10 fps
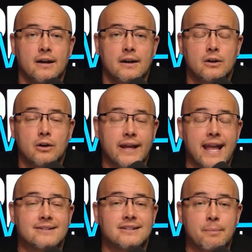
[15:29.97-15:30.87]
they
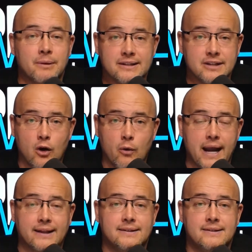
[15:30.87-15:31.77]
can't sleep unless they go
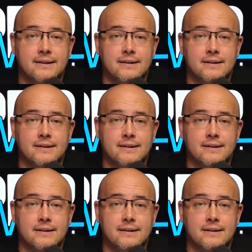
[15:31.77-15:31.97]
back to,